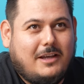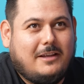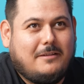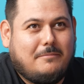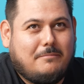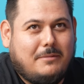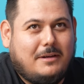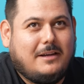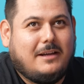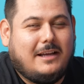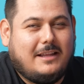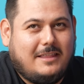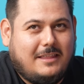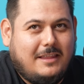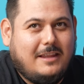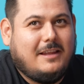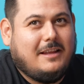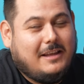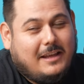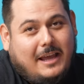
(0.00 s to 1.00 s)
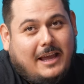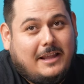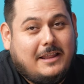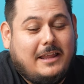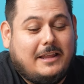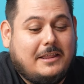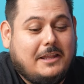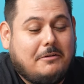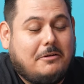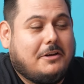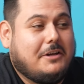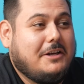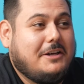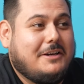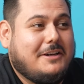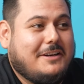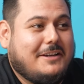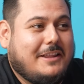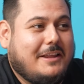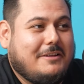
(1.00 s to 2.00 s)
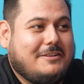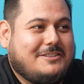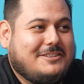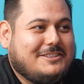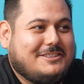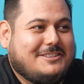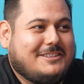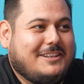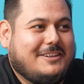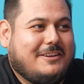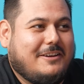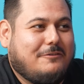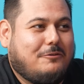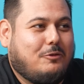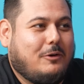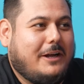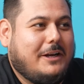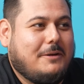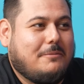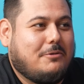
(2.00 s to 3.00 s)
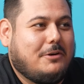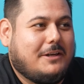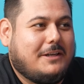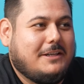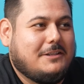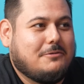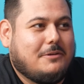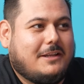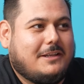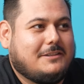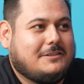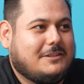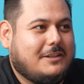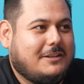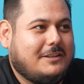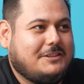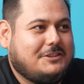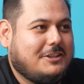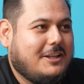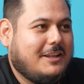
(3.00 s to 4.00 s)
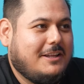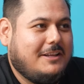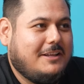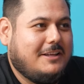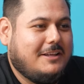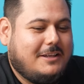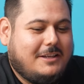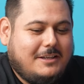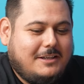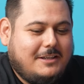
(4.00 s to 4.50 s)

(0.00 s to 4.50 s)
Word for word: And, but I, and like they were good, like just mm-hmm. like fried up crickets with like salt and chili.